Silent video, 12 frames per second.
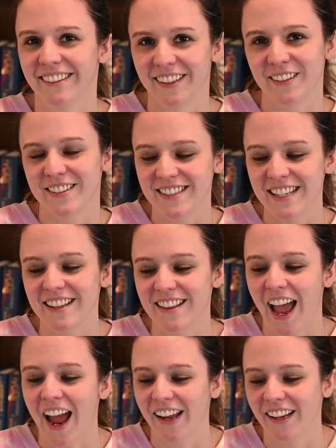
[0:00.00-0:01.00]
see
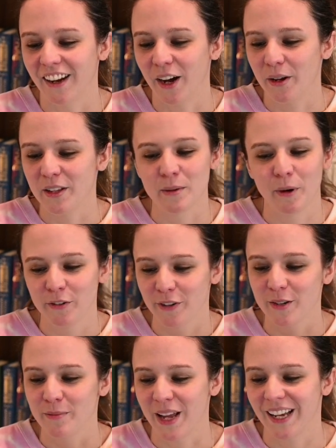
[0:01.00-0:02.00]
that. It's a
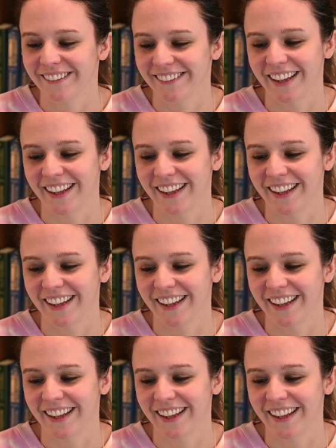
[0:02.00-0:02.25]
perfect mix,